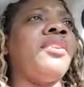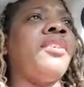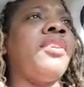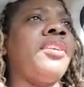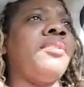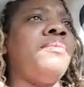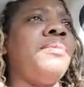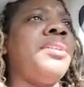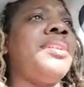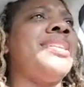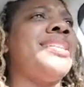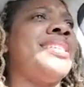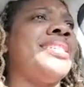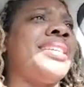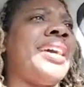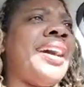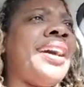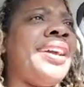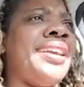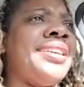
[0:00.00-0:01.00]
your
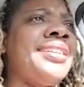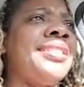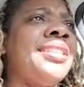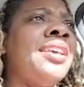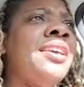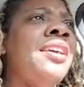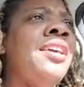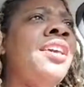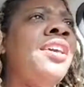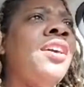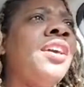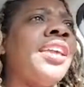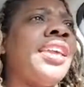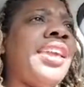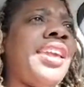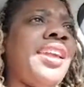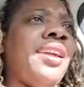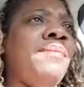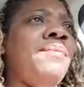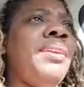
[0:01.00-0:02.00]
community ties
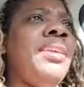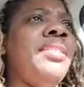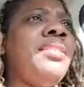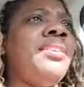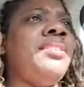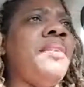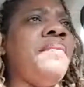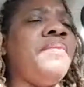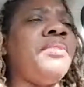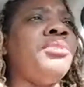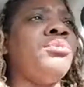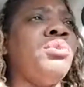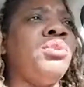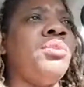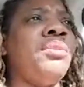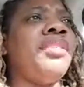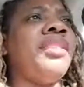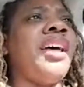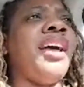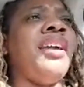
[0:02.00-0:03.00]
can mean the difference
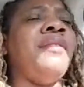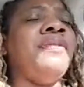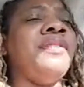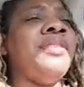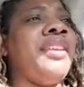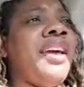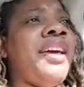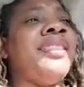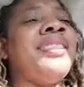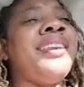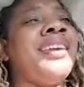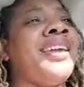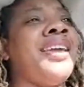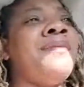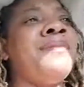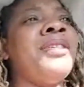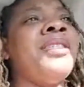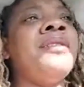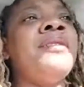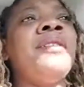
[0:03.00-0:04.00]
between life and death, and it
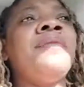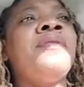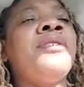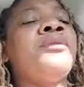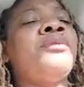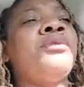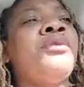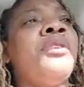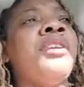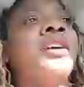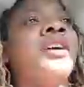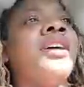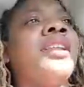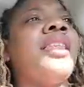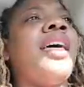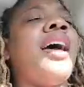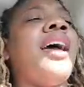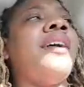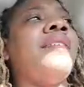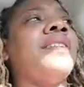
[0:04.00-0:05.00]
can be the difference between a
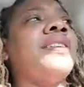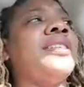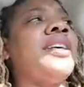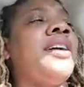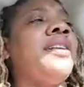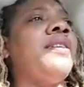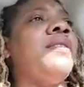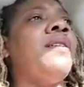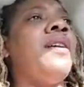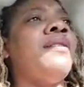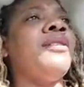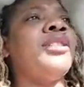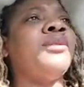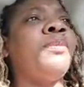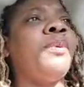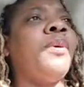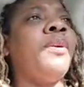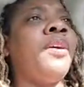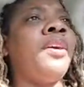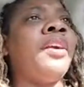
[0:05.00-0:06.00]
good life. Because I know I
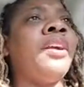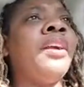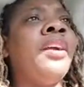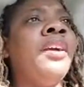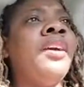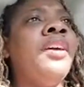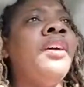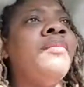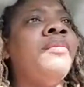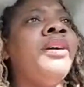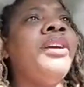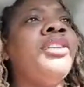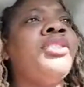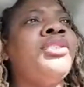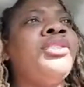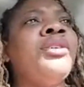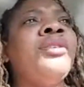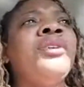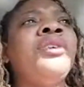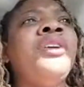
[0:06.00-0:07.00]
was poor, but
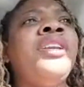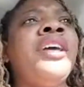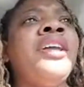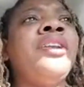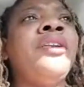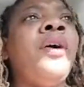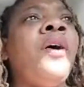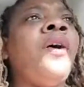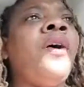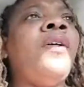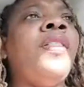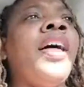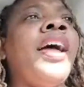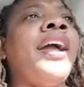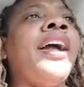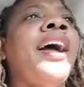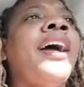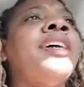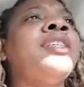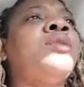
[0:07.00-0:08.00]
shoot, you didn't know.
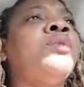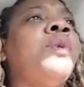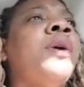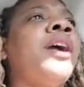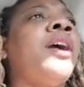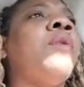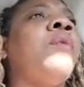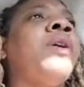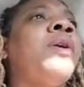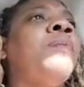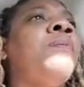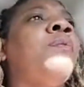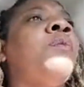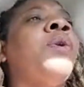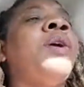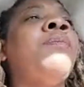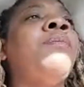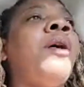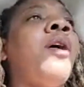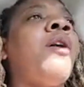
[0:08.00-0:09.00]
Like, I swear, we
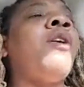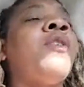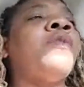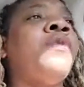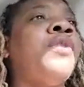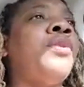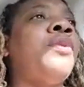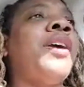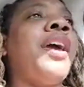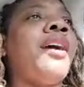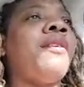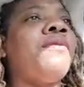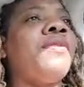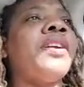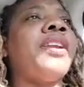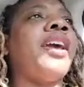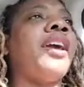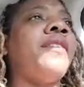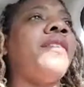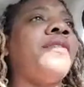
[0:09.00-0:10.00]
borrowed food
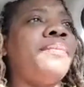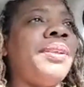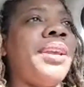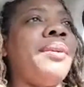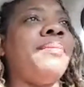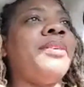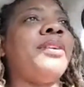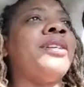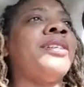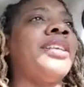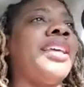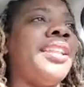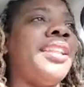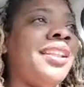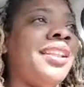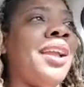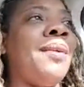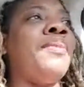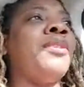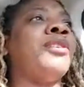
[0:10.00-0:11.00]
every day from neighbors,
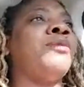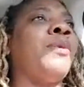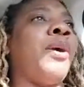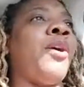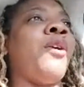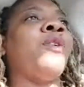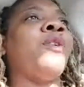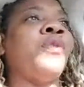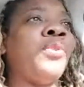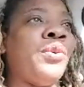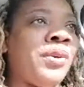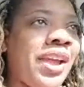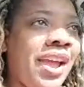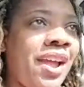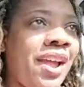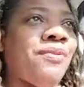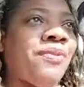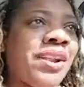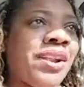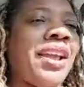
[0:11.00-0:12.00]
and neighbors borrowed food
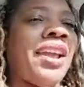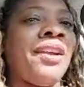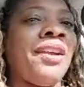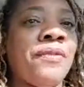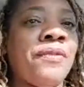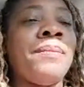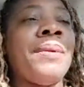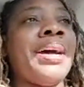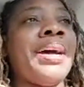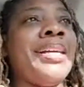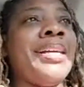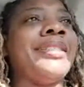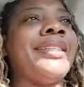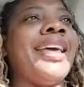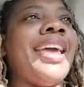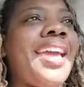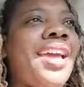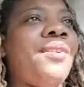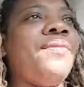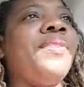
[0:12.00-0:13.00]
every day from us.
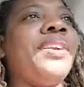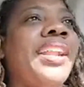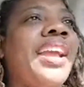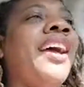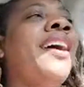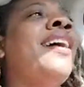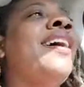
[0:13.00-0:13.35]
Every day.